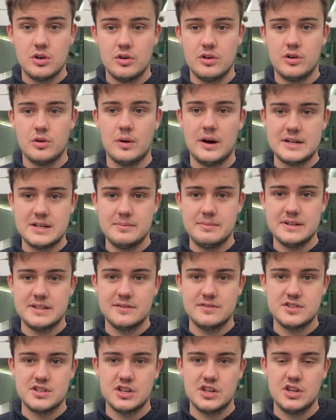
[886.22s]
quite a bit
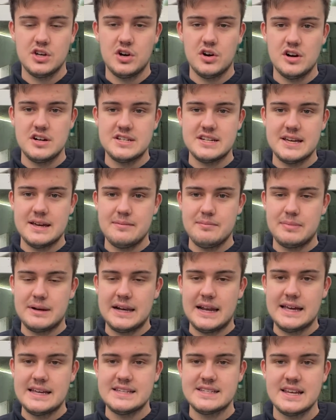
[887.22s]
of security in
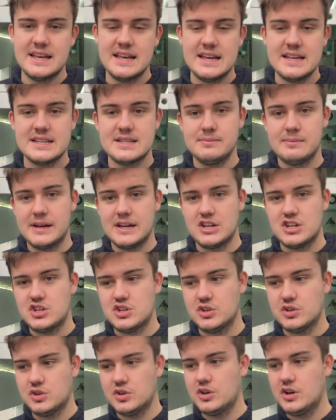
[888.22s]
place to make
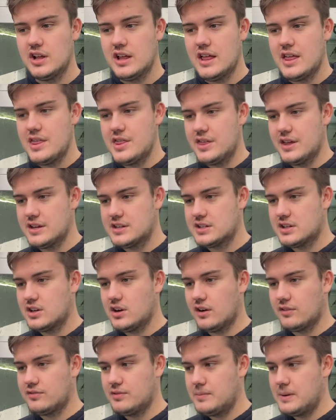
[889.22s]
sure that,
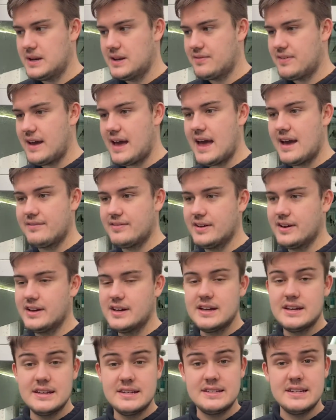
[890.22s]
God forbid, if it ever
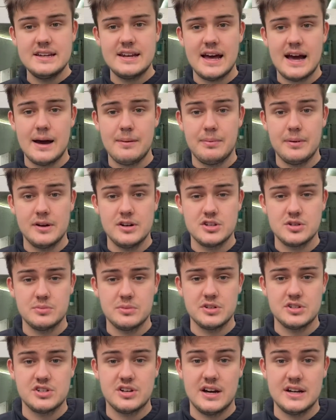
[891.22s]
did happen and
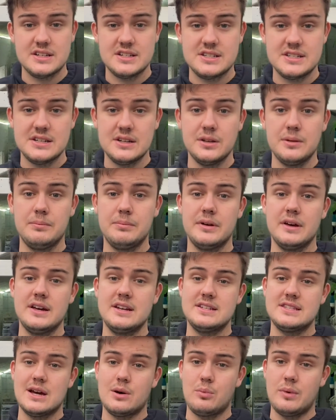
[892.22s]
someone tried to steal the
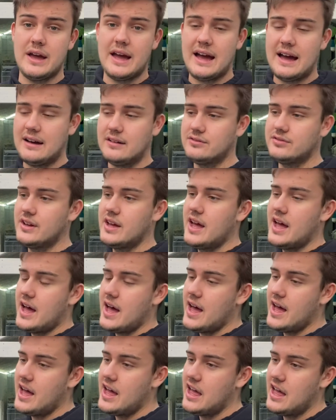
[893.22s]
birds, then we have
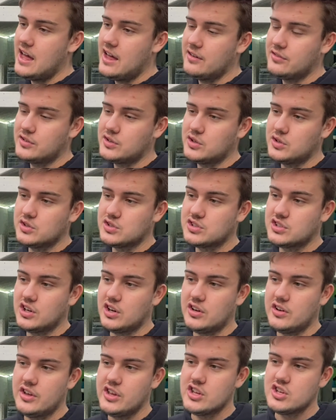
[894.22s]
of course
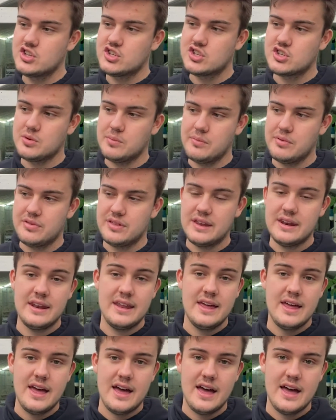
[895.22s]
got something
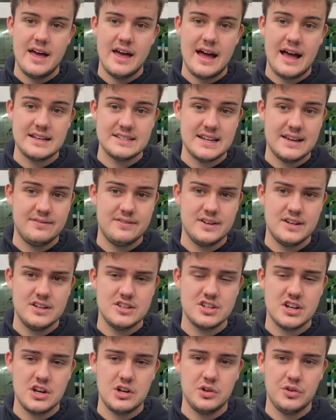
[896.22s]
as
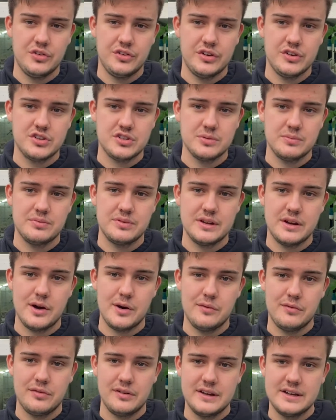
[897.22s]
evidence, and also something
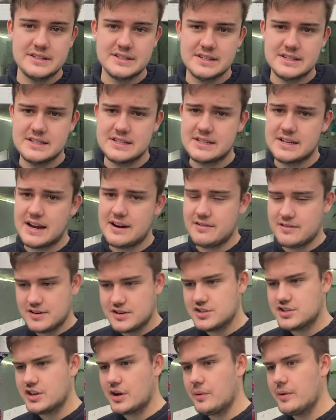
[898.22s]
hopefully as a deterrent.
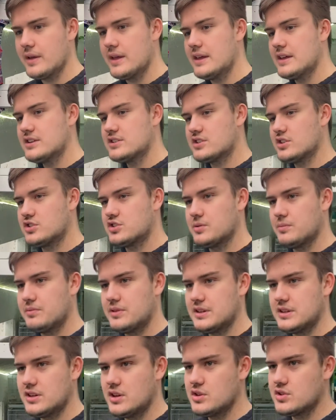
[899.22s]
So
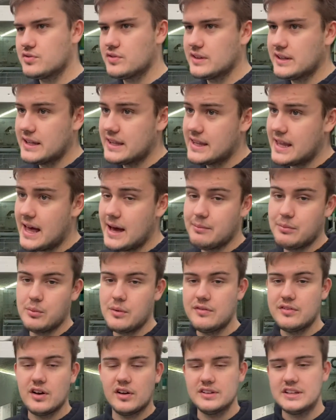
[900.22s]
something useful in there. But
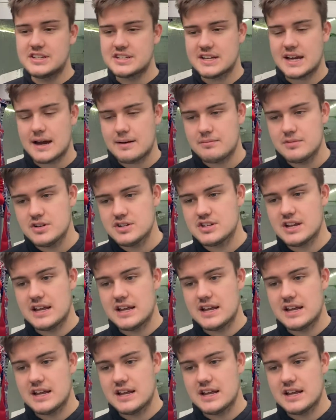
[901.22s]
we've got these cameras,